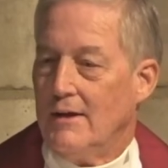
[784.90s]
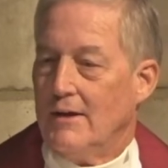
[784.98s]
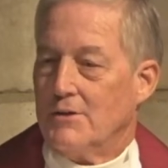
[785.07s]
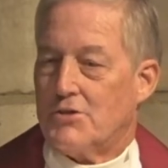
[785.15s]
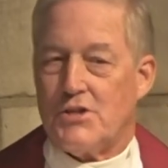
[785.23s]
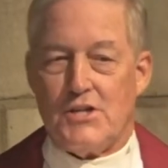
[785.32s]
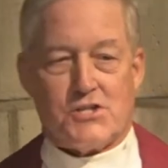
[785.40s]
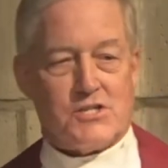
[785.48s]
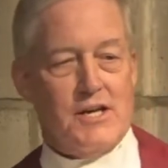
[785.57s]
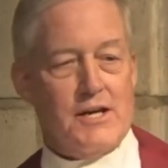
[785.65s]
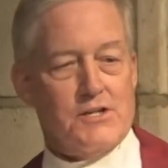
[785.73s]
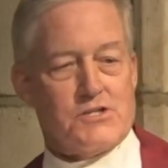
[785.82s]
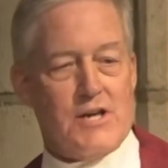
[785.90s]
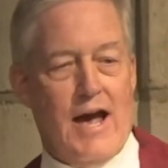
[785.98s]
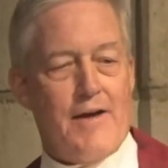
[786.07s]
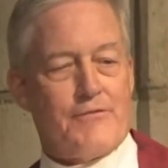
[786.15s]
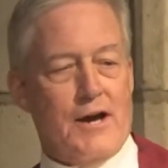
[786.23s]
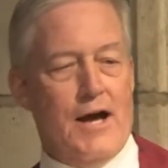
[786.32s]
She sings,
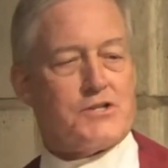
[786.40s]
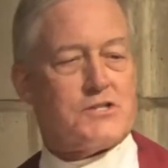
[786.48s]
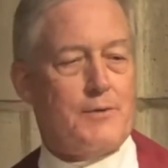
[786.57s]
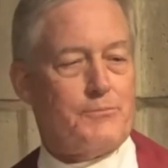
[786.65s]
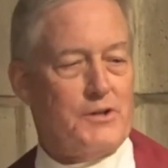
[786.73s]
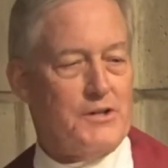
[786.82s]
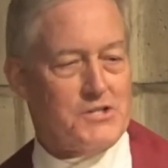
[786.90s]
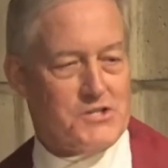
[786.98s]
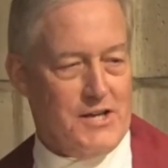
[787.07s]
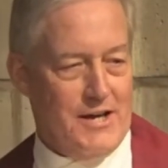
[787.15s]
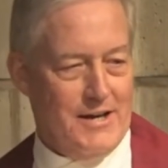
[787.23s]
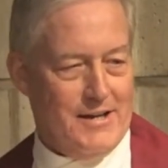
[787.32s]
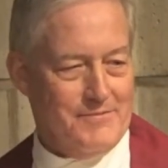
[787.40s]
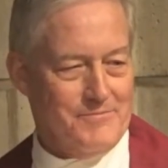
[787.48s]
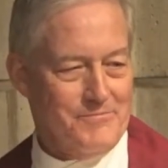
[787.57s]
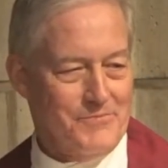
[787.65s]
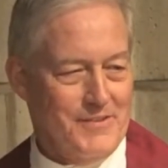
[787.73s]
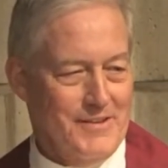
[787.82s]
I've got something to say.
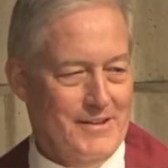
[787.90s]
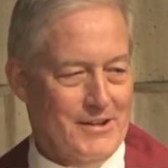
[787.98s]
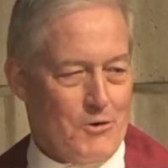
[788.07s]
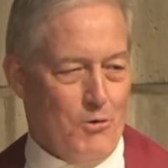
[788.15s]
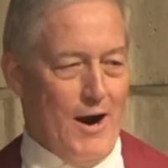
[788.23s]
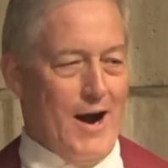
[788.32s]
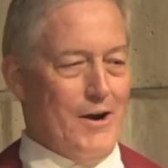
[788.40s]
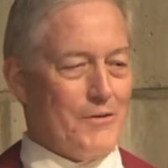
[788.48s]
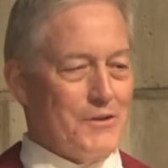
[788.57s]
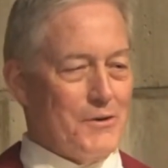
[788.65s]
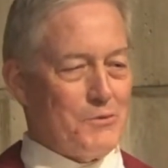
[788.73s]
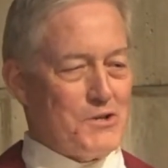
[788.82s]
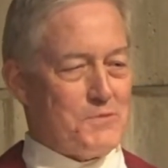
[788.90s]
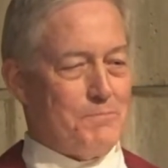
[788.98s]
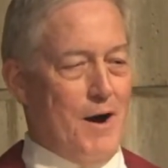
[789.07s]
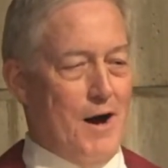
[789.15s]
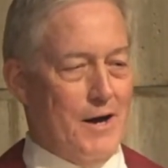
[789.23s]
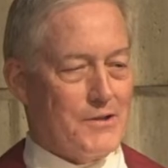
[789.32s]
The choir then
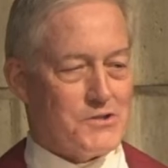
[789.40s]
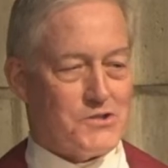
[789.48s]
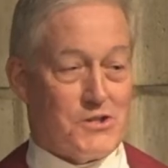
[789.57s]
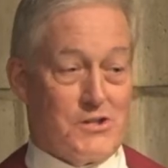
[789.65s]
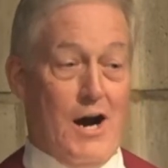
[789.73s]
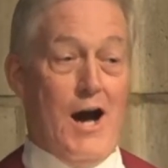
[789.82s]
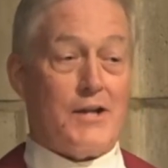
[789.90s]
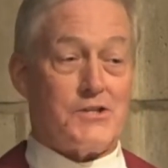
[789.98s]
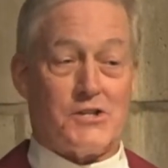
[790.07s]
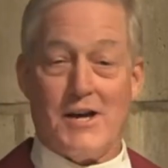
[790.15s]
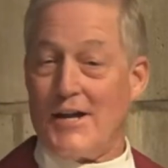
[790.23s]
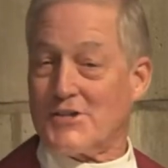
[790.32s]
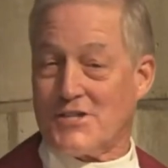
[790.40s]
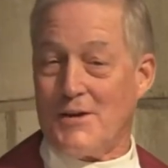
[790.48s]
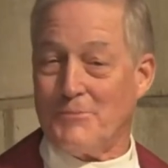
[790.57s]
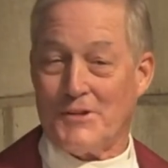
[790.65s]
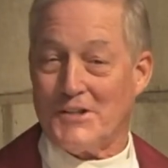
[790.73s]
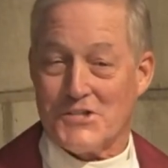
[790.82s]
responds, God's got
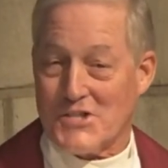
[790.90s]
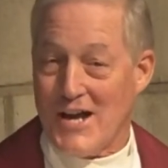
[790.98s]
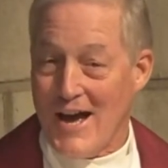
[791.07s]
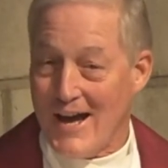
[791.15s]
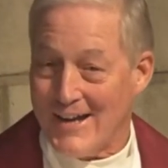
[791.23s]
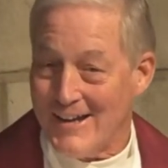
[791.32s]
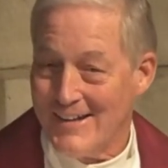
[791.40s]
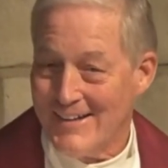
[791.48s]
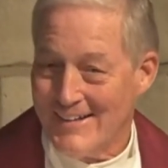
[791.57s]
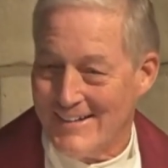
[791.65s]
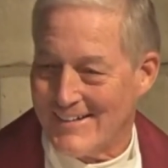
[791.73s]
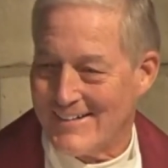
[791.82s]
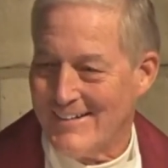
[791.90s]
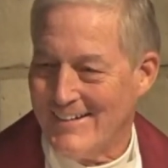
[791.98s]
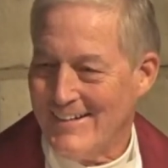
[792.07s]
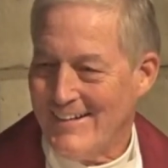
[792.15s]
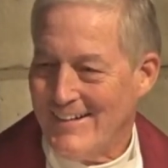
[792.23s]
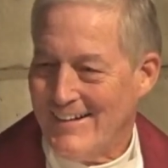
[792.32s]
something to say.
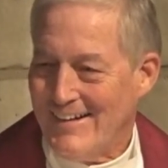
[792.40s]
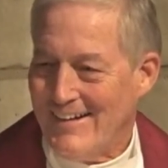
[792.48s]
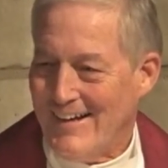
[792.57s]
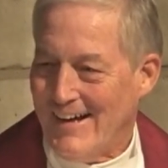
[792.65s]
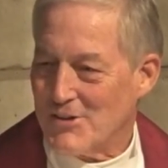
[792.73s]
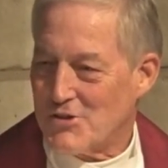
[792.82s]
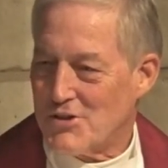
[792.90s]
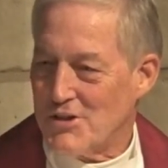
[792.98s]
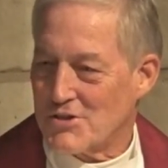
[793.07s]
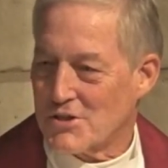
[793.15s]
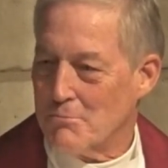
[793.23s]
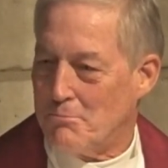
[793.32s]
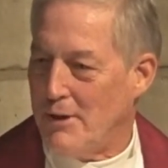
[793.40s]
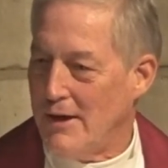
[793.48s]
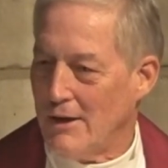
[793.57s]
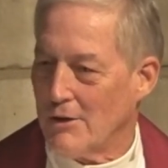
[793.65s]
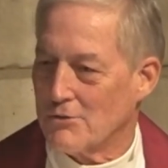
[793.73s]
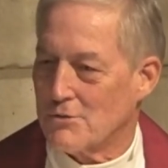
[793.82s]
And she's
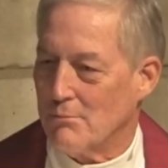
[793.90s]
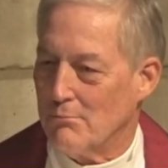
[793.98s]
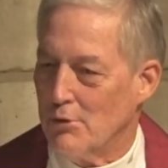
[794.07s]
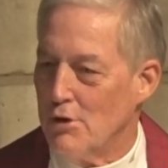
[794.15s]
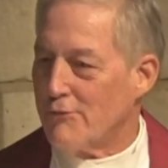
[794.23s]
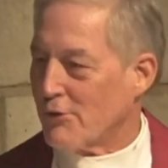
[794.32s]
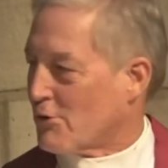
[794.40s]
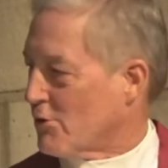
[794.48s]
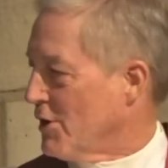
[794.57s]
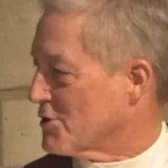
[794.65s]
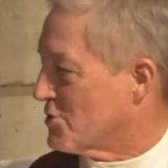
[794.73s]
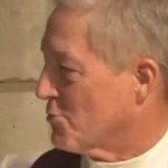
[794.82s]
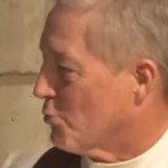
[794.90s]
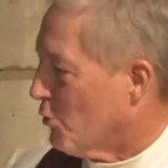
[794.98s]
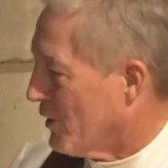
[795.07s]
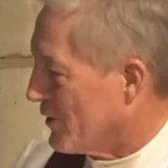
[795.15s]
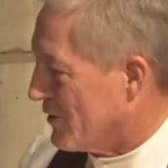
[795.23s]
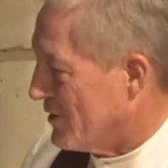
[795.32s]
compelled to move across the
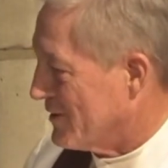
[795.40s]
water.